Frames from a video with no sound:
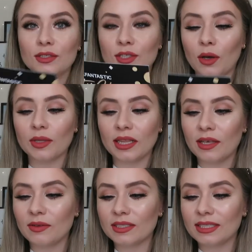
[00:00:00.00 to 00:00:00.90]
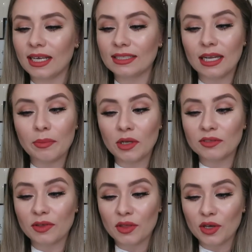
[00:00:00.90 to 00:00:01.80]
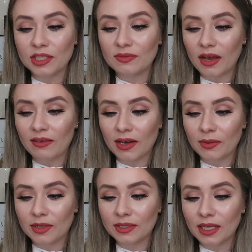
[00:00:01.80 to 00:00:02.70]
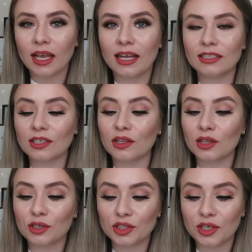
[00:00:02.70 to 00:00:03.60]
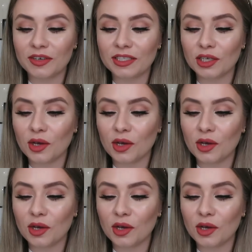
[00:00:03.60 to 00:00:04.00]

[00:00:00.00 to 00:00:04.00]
So the leaflet says that it burns for 35 hours and it's got the luxurious,